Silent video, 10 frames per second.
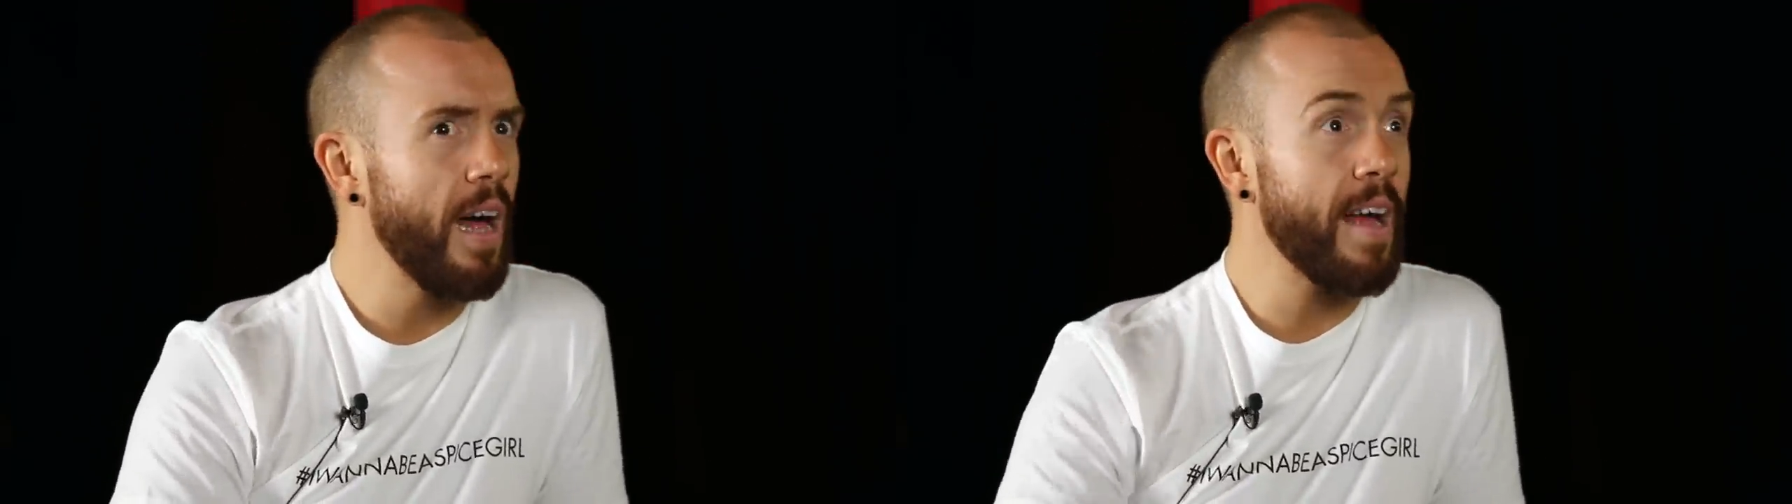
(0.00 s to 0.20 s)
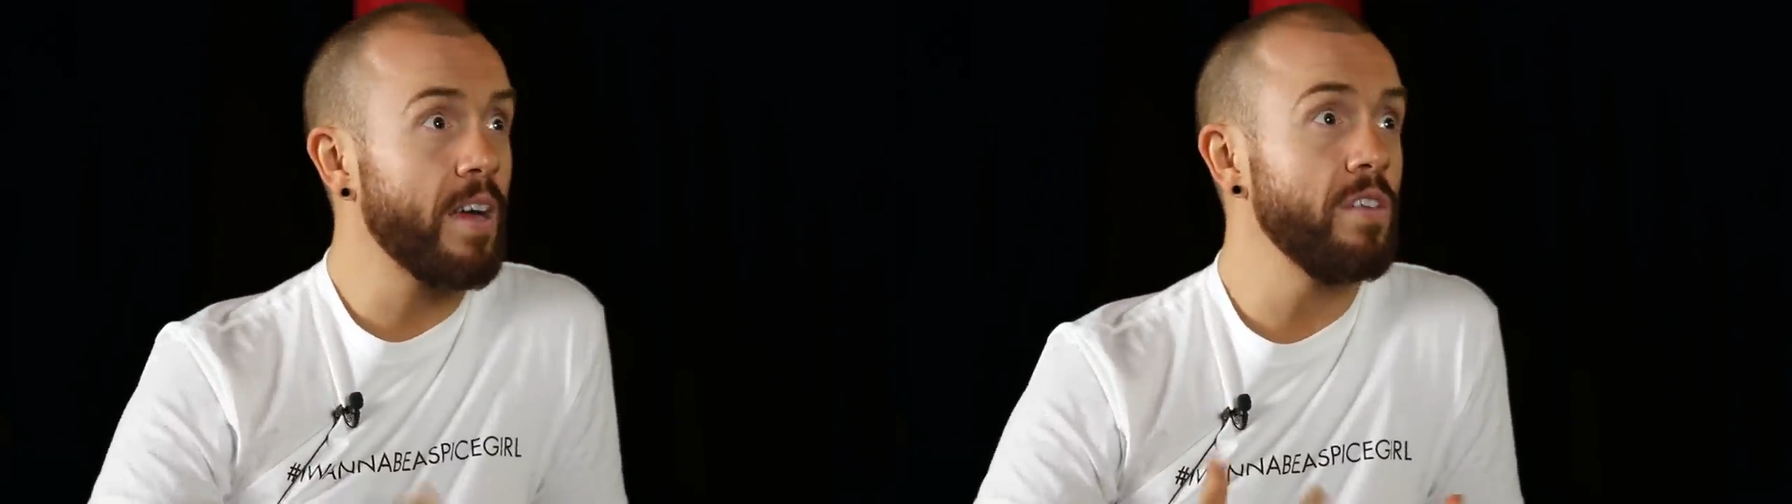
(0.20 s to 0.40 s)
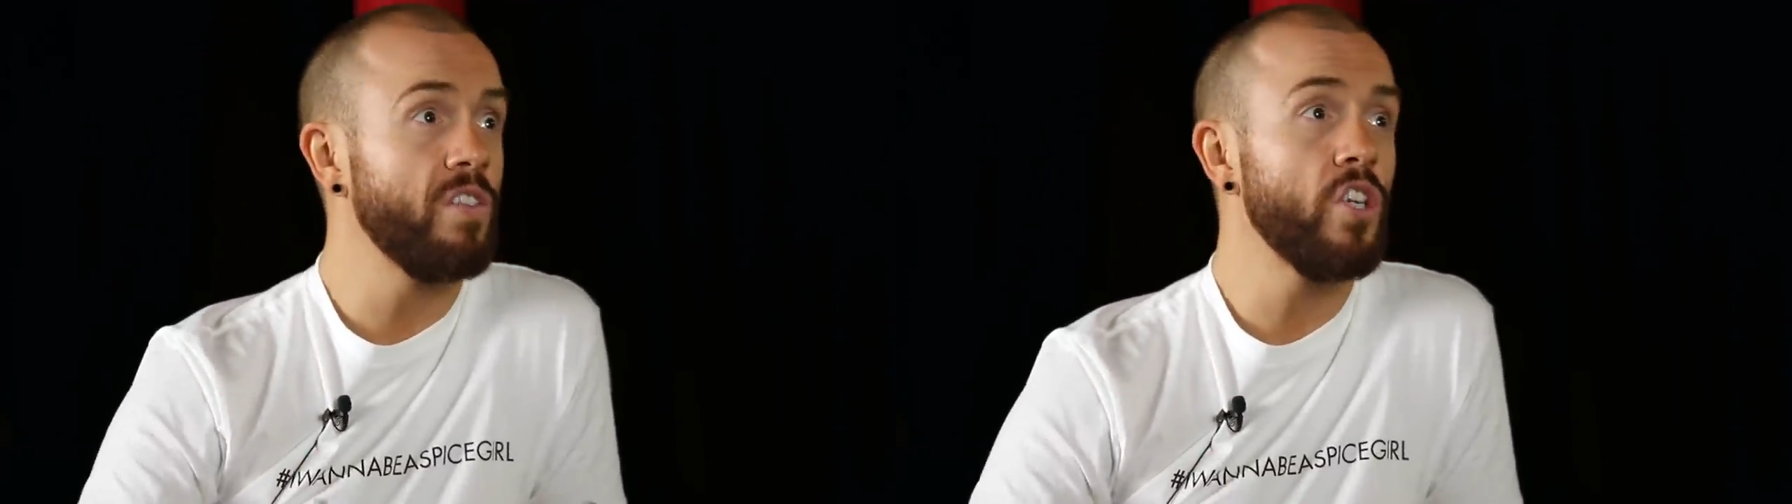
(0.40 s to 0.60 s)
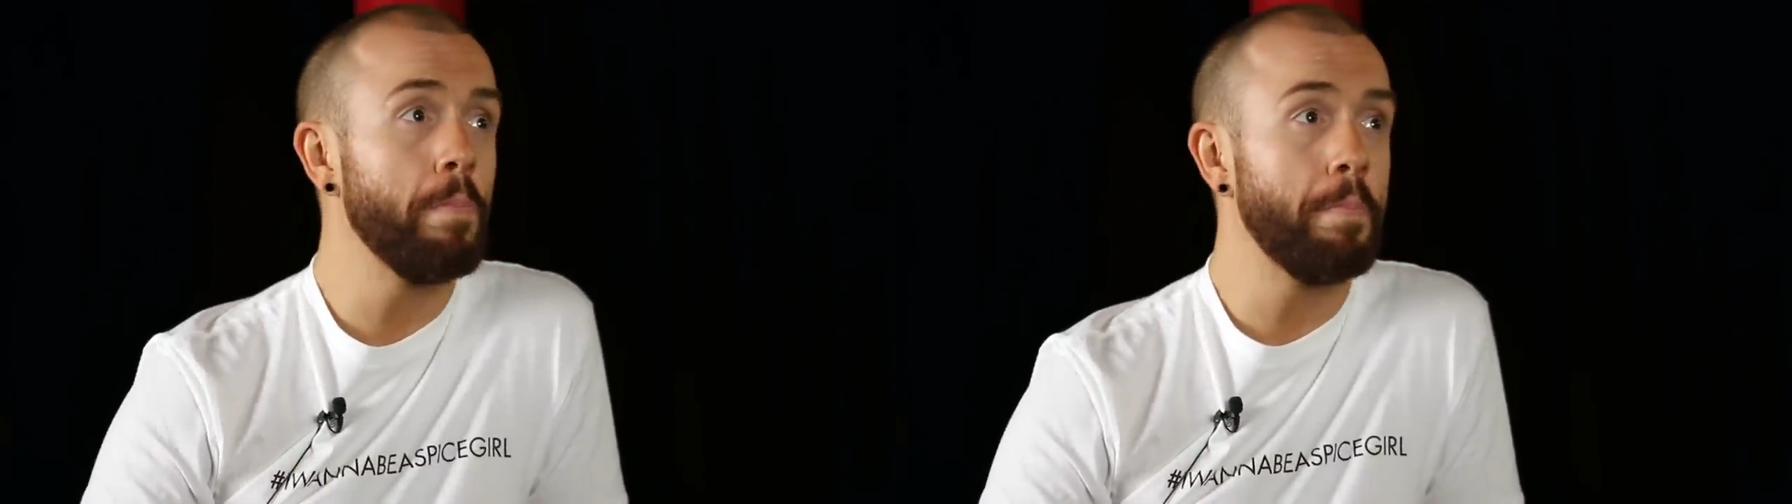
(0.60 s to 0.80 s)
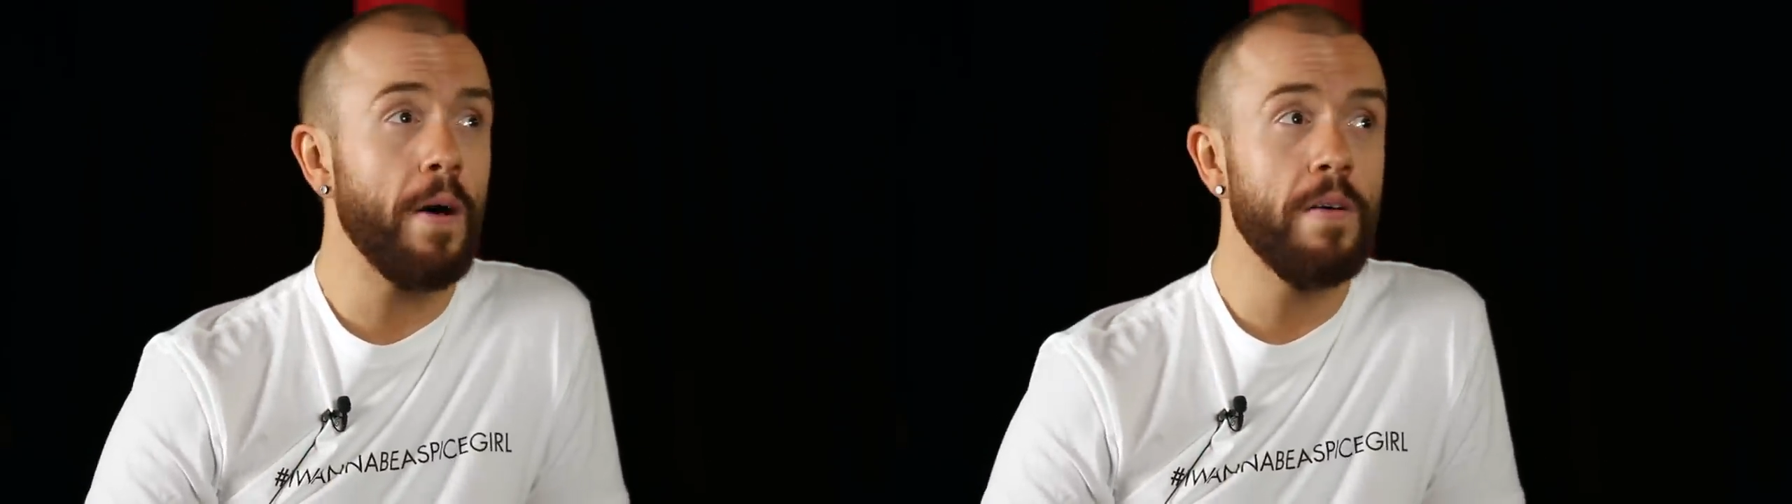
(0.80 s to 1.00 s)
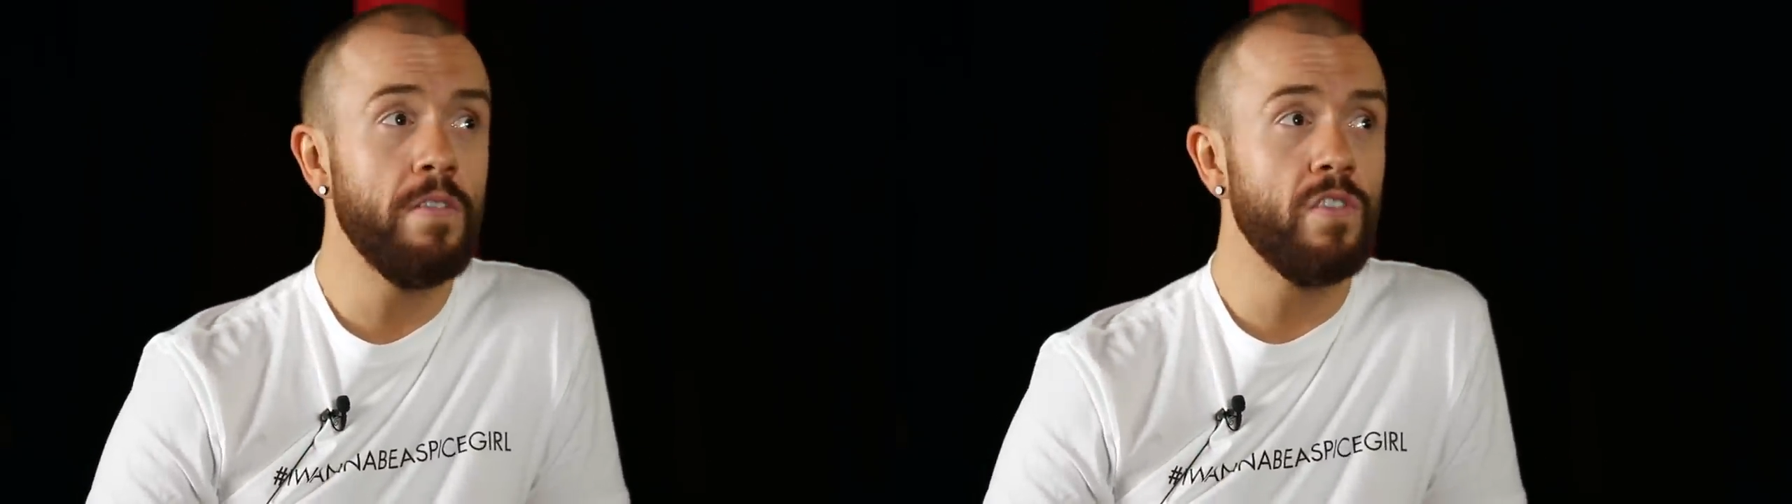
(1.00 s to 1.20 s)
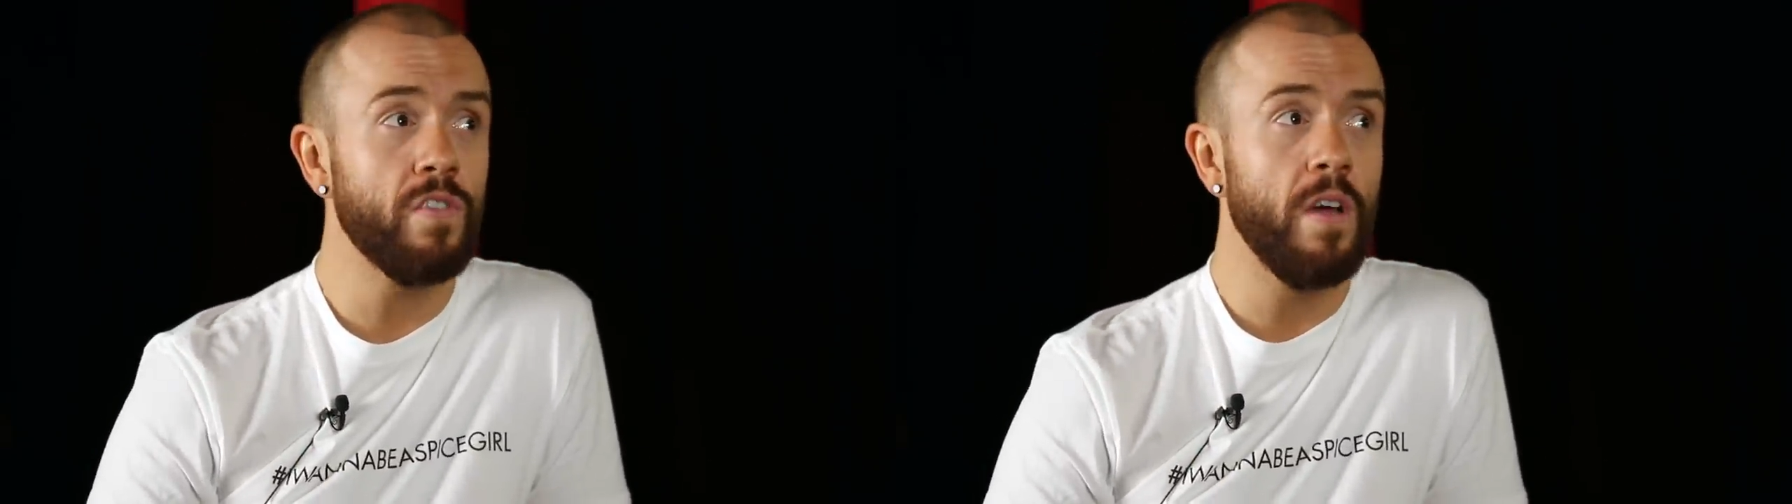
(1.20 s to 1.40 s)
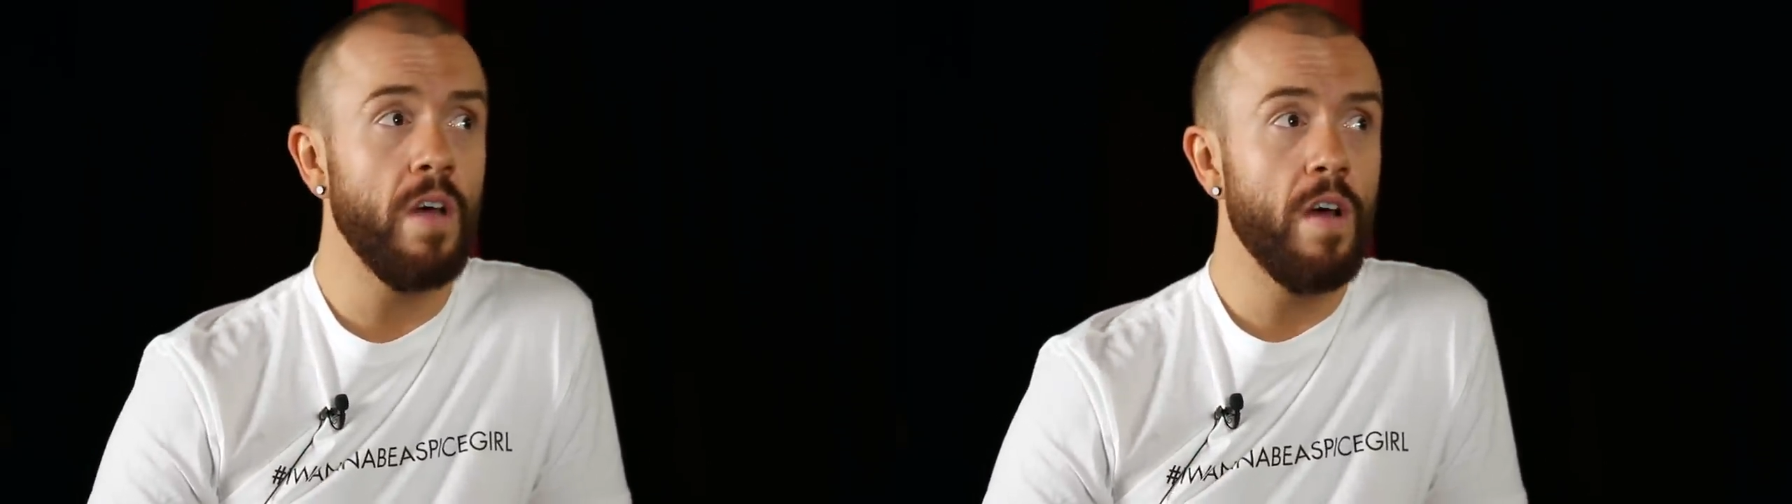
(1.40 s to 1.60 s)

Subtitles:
And I got such a buzz